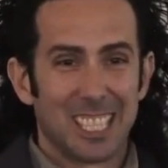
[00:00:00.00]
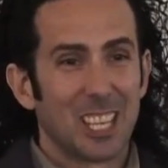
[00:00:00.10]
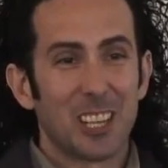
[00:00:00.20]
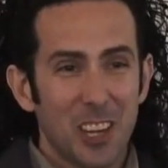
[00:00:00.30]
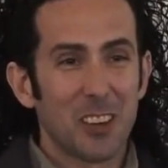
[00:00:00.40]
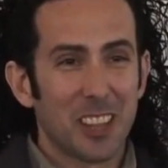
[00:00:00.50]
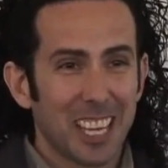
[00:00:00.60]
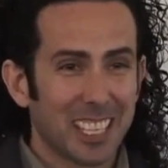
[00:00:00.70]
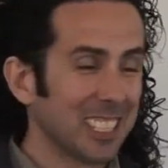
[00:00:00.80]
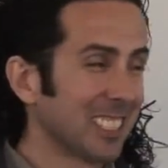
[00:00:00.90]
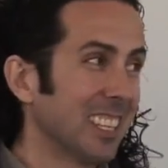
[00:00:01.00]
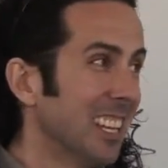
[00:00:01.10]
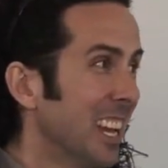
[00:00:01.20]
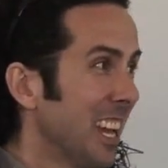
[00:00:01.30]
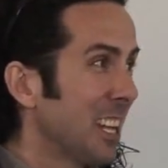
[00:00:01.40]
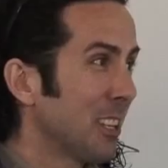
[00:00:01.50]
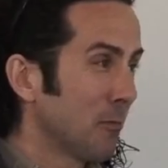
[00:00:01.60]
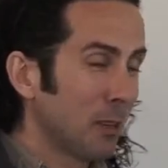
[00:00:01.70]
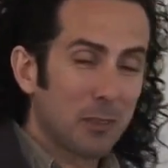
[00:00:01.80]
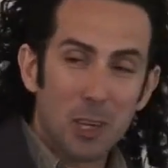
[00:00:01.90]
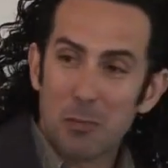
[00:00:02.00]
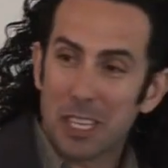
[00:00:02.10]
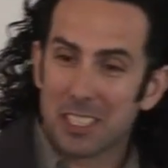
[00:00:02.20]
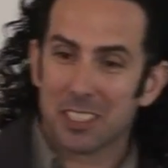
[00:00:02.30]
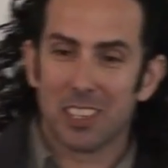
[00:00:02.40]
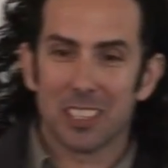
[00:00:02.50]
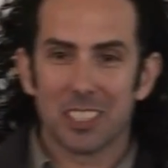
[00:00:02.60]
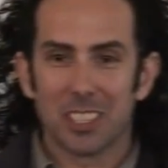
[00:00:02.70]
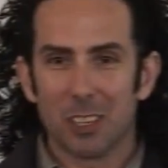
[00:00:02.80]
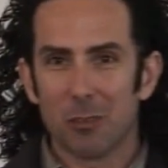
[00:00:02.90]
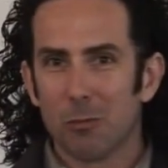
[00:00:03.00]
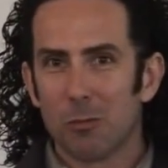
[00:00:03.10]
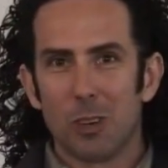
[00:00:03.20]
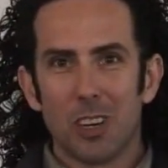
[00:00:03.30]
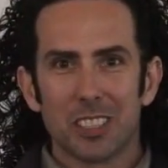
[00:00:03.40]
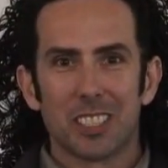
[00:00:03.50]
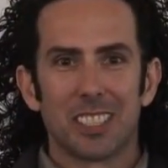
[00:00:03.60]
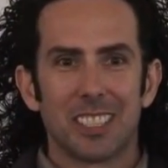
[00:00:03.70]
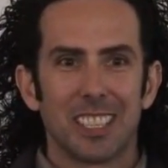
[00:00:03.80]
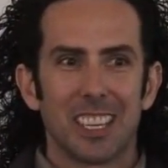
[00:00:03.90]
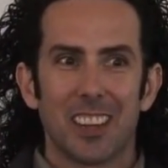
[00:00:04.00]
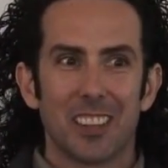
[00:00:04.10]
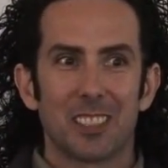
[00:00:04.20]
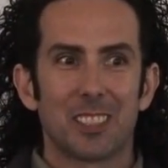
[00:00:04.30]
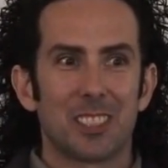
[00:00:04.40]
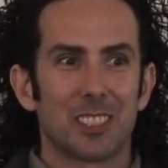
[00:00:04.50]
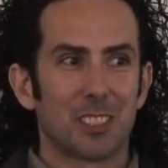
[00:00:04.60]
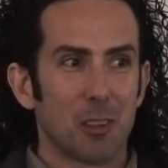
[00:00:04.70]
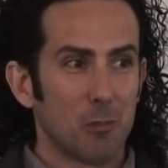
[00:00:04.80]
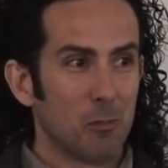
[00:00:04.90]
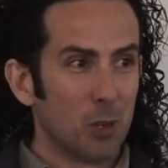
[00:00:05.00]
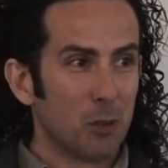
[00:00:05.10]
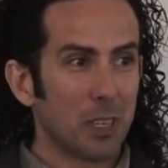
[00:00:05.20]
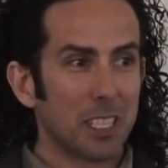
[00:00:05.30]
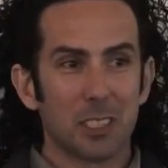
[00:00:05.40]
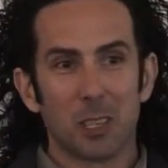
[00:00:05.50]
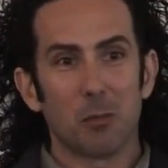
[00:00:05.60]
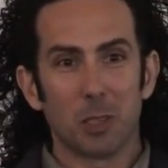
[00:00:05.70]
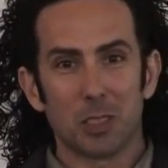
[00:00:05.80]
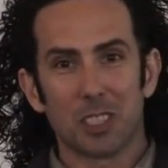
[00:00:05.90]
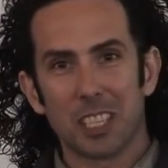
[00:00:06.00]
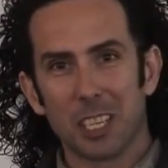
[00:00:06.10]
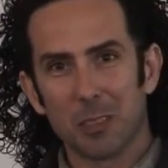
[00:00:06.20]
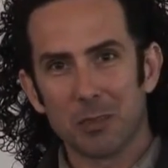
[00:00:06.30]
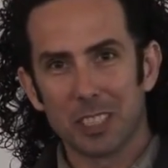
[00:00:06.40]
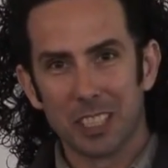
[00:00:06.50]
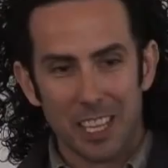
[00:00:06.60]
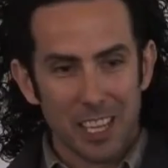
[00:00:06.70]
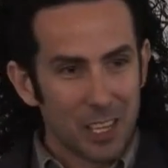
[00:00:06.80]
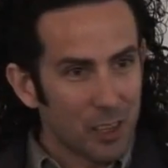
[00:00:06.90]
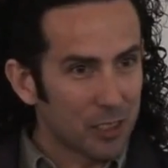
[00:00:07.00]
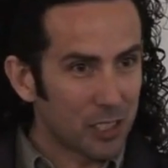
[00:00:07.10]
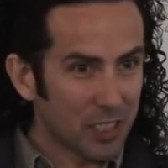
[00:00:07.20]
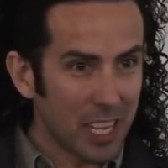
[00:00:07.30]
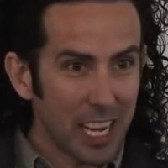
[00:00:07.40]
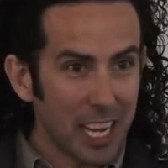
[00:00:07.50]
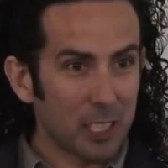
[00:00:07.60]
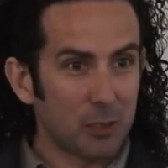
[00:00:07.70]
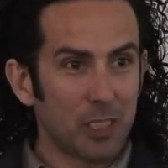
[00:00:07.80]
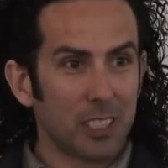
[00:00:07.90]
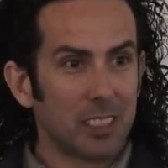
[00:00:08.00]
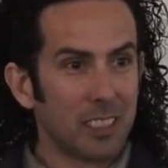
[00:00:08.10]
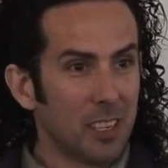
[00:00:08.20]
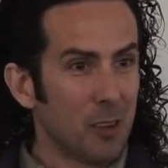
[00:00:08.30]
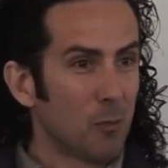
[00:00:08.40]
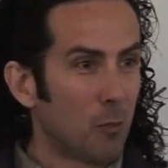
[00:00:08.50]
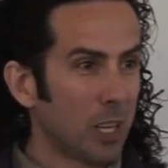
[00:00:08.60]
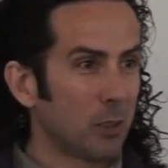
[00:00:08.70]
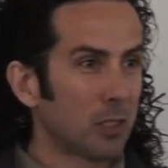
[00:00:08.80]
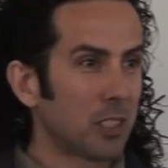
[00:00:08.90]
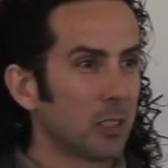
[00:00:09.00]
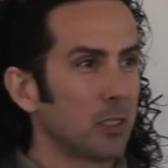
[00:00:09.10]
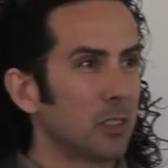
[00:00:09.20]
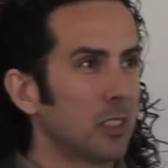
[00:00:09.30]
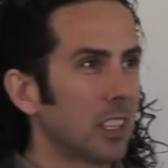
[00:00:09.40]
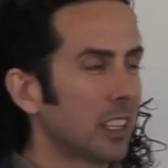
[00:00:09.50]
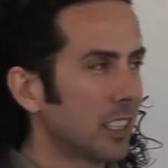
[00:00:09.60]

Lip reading: Know that, because we've gone back to sites and gone, what? Like, this is just more weeds than it was to start off with. Just that extra 1 or 2